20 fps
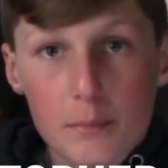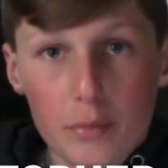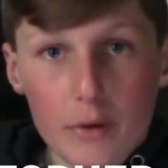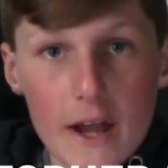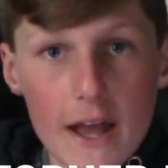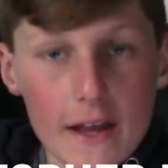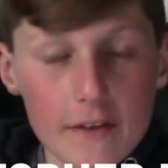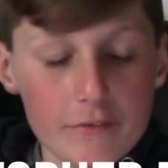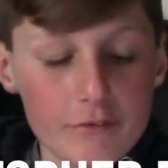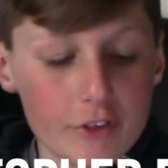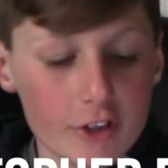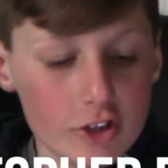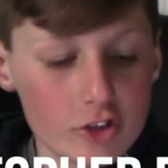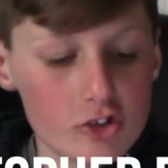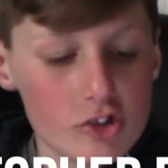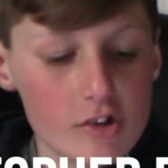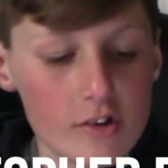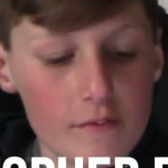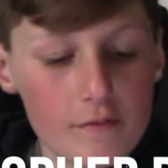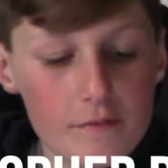Brad
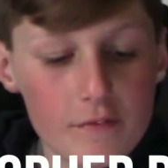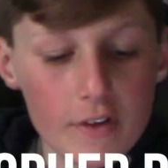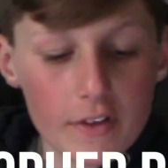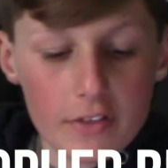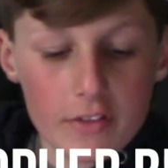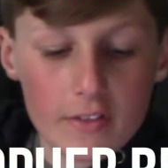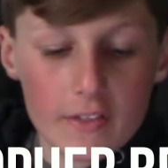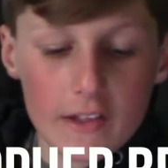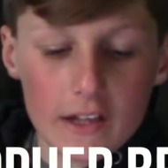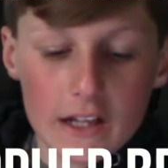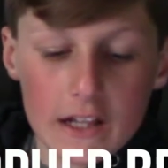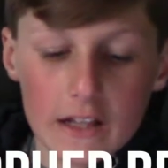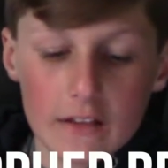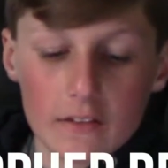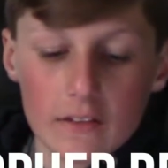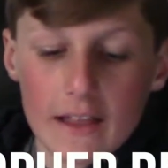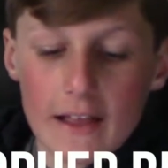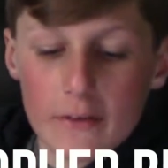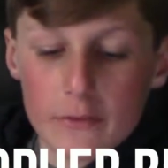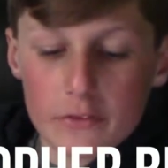finished fifth, the
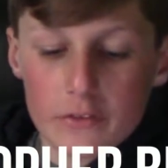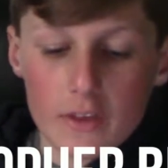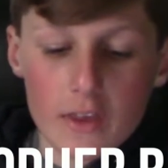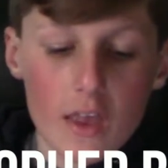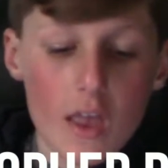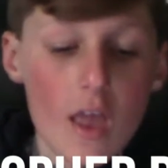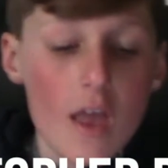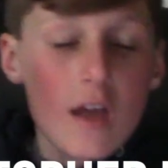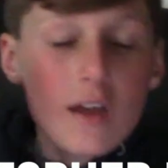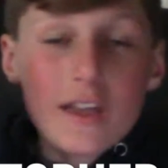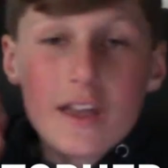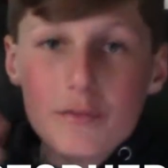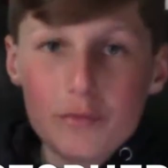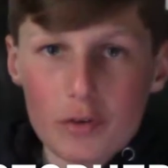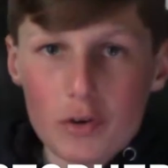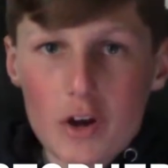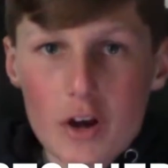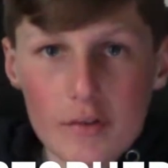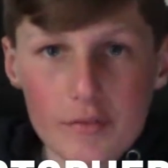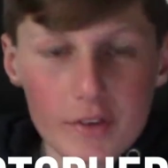Keselowski,
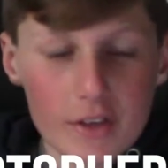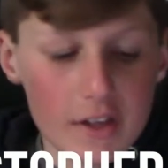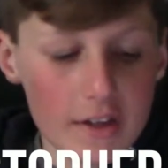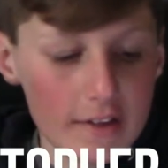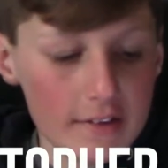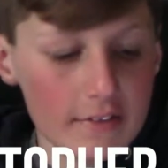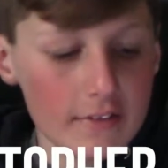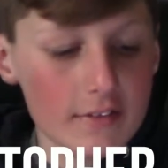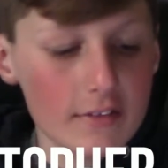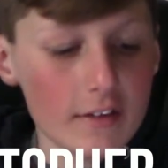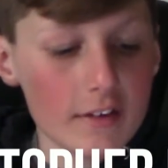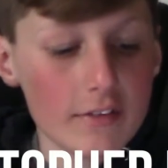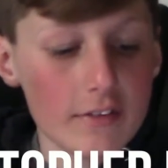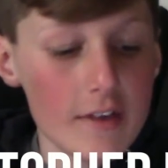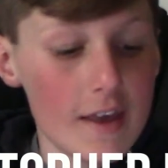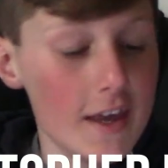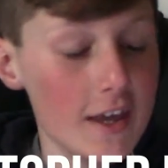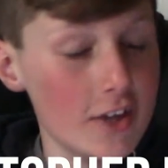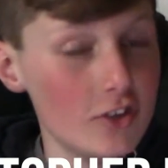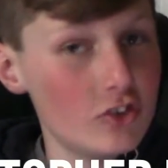Kevin Harvick in
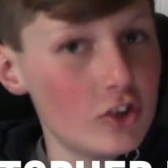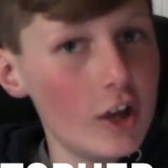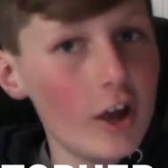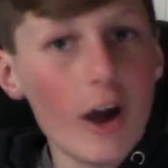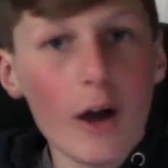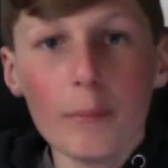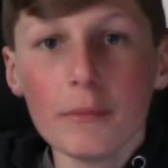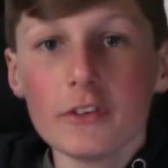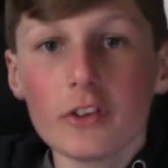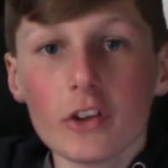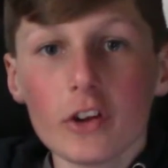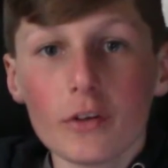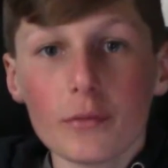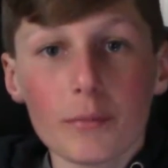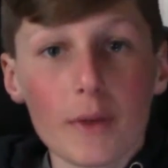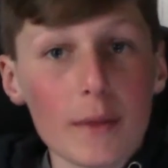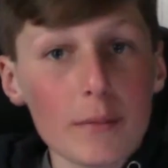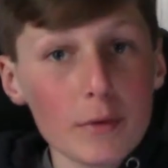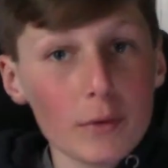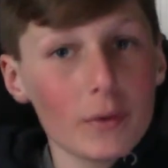sixth, AJ Allmendinger
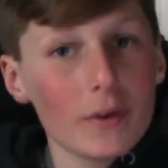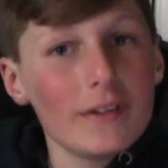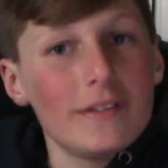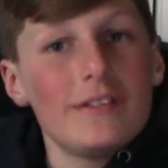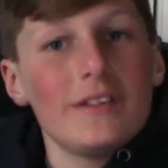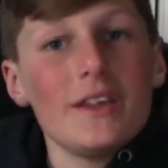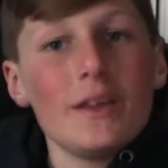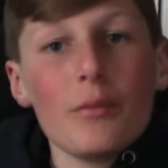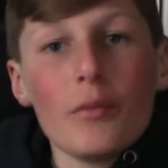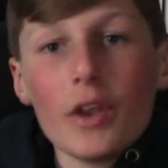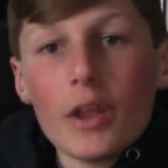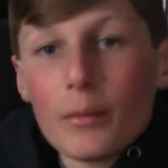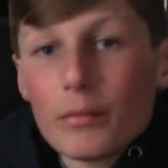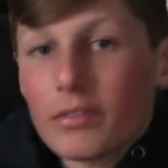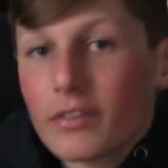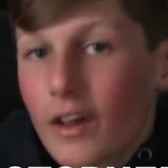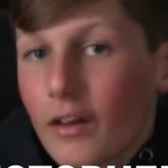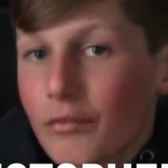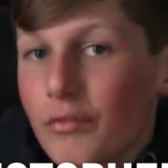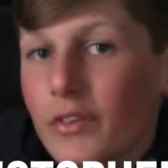maybe redeeming
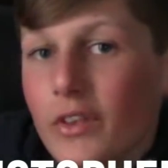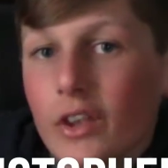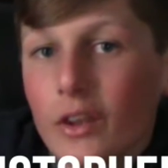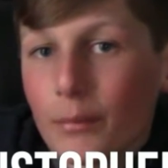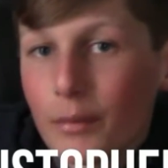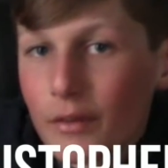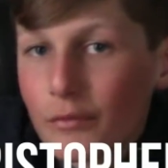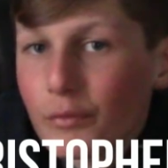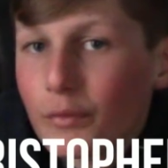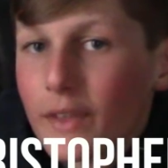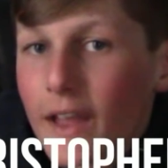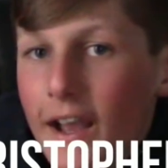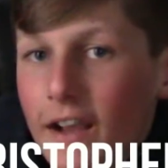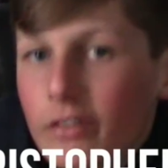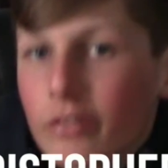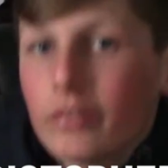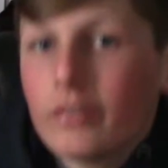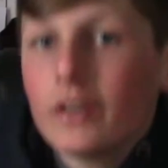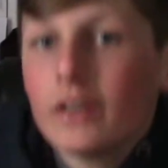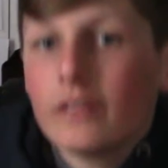himself a little bit from that
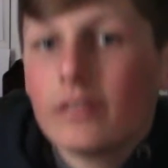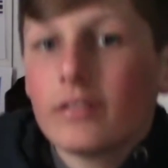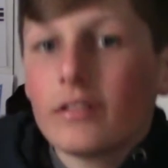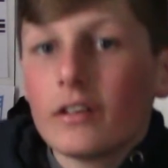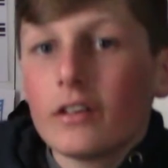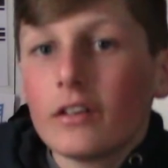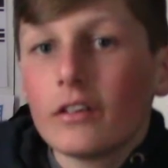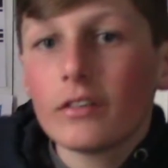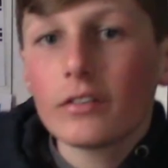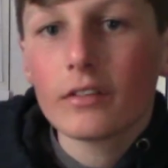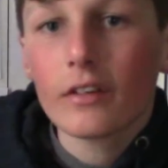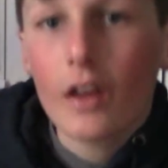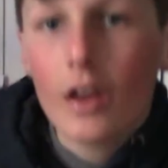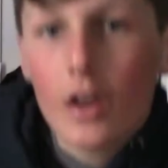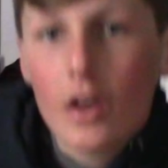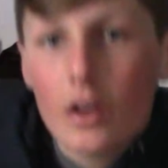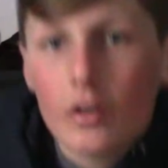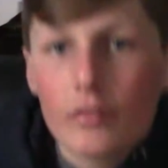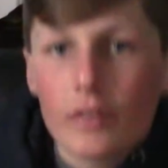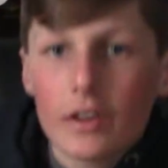Xfinity Series
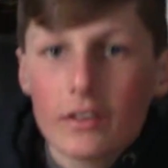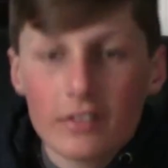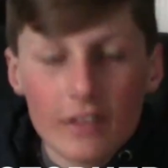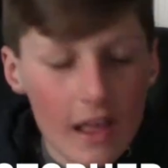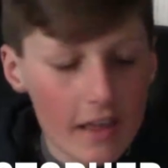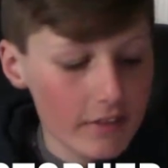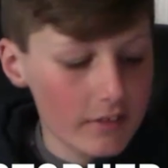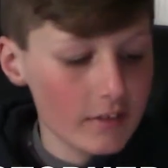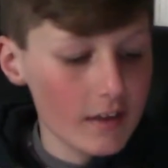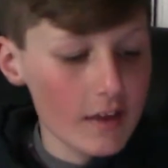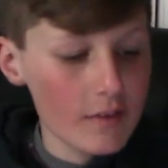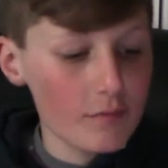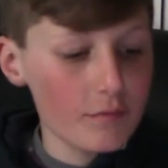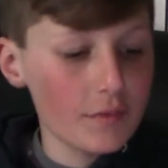race last night.